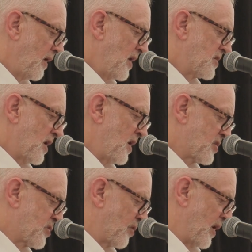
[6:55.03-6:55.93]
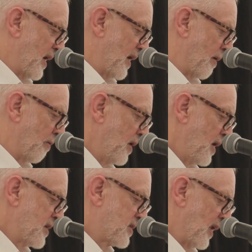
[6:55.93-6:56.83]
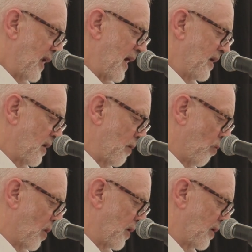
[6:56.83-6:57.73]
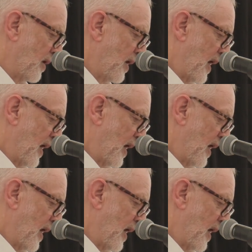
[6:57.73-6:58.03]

into history now, is the land I want,